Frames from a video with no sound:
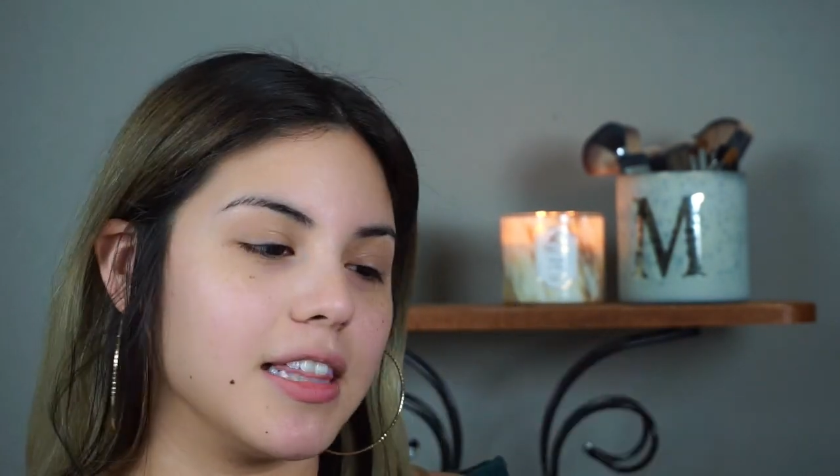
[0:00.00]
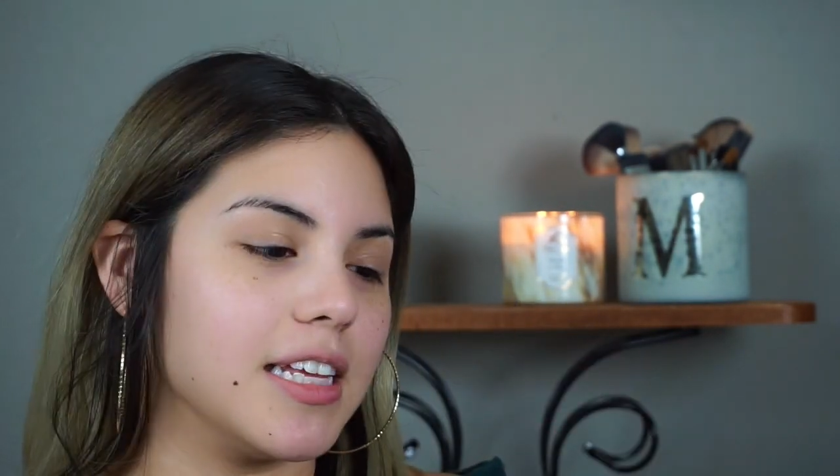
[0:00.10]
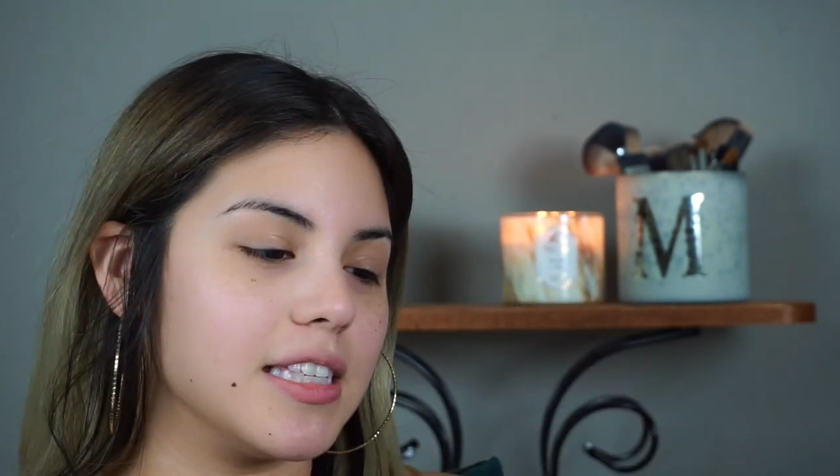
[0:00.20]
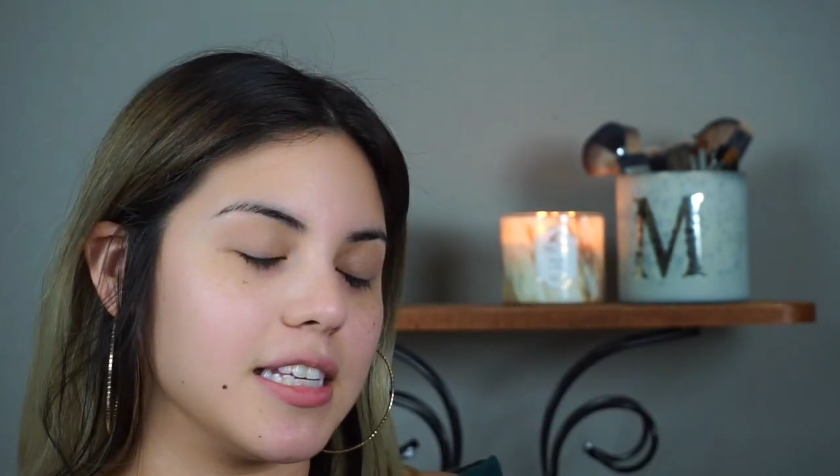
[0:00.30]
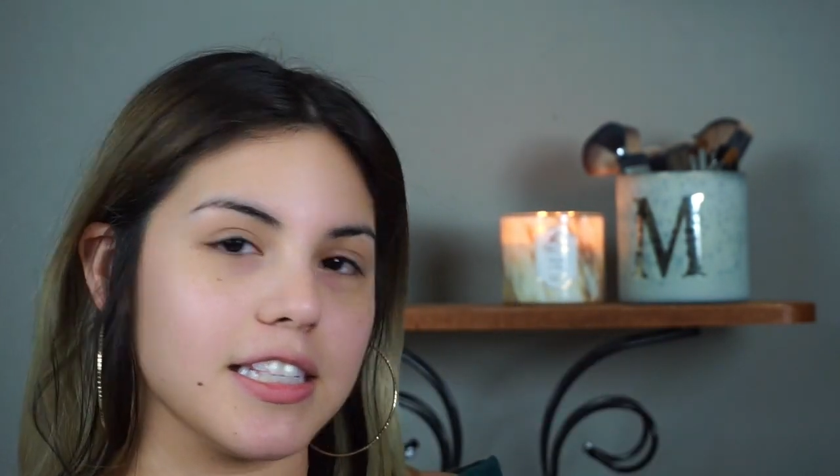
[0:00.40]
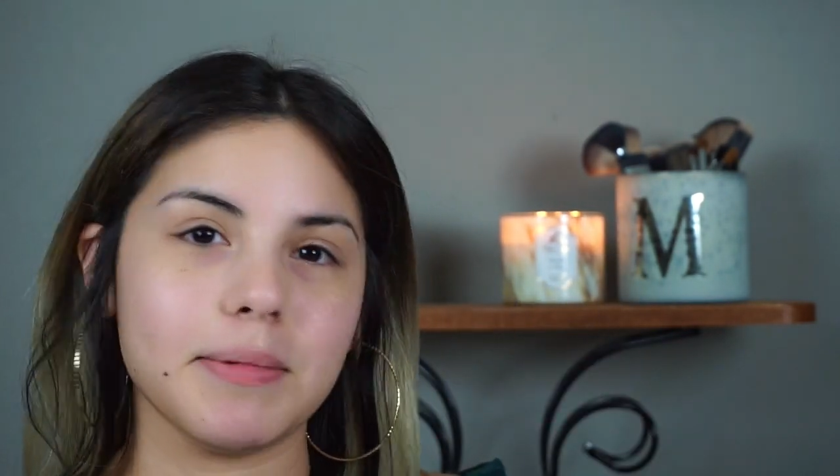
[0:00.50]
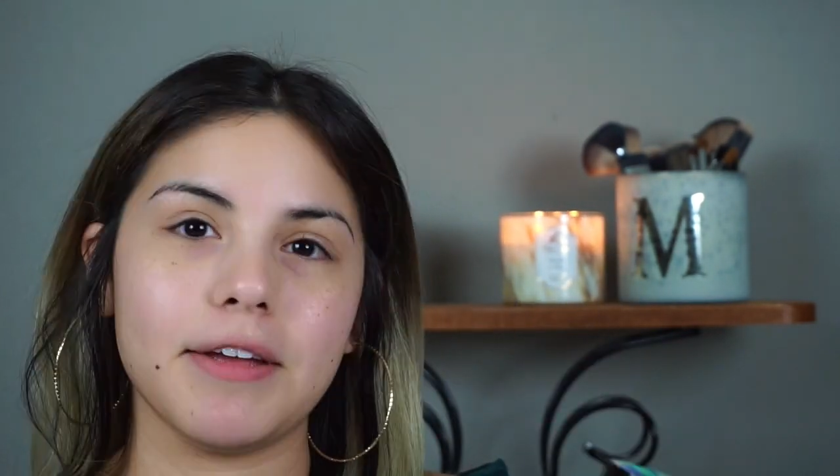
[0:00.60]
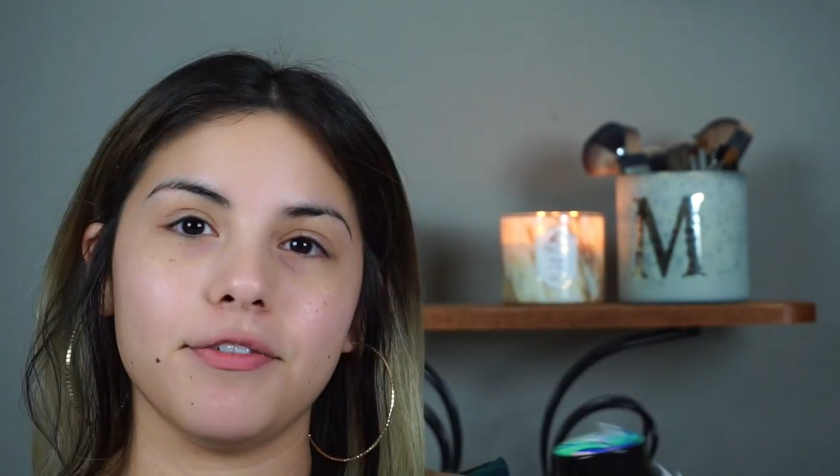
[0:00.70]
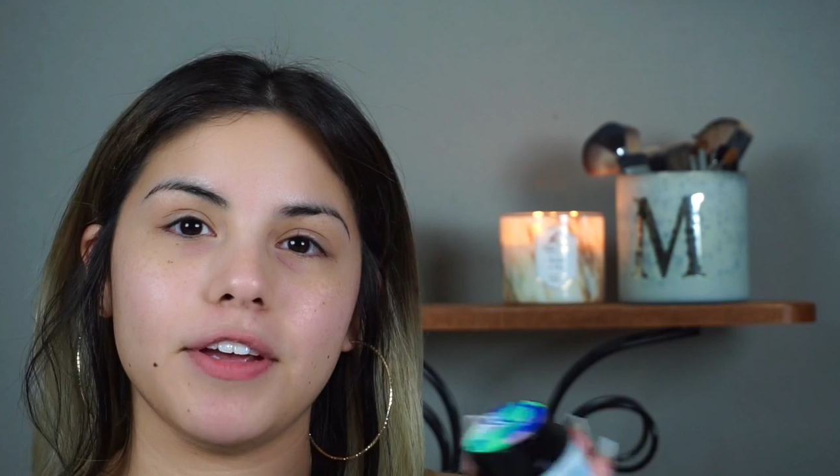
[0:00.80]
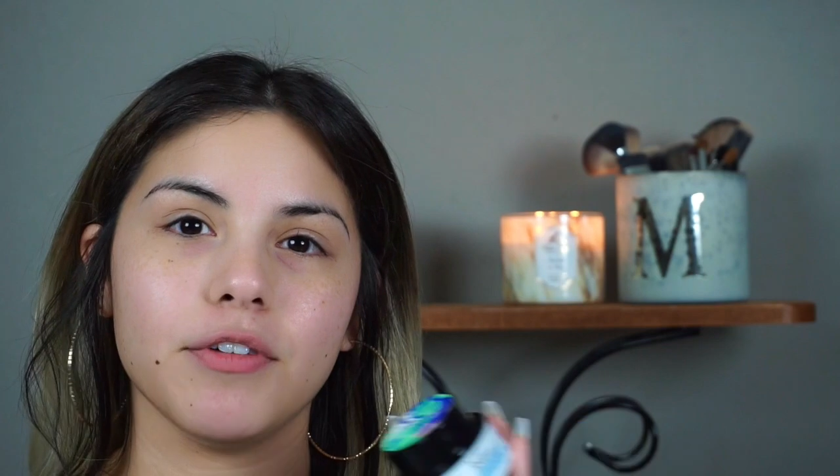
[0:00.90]
this is
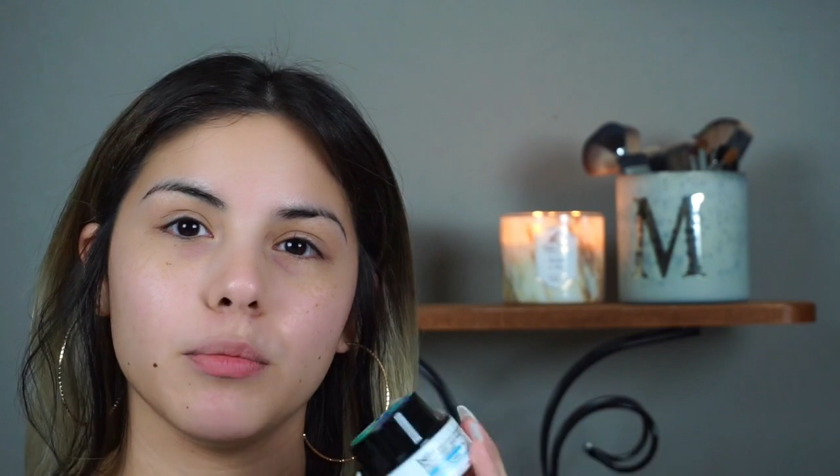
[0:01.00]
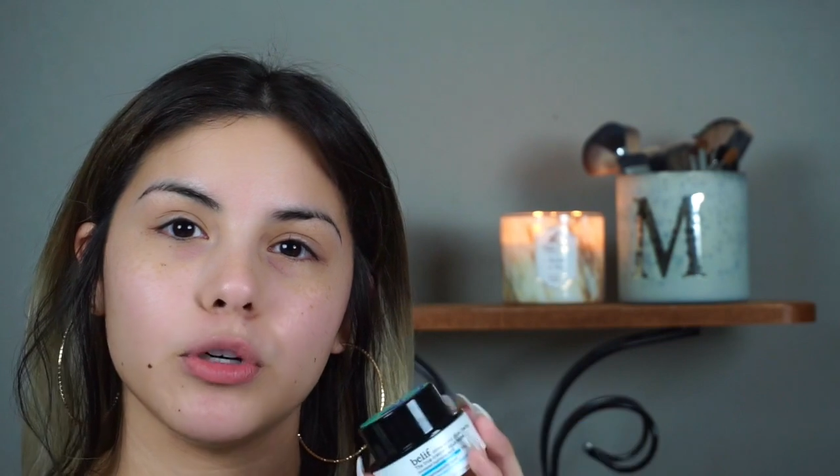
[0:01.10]
my favorite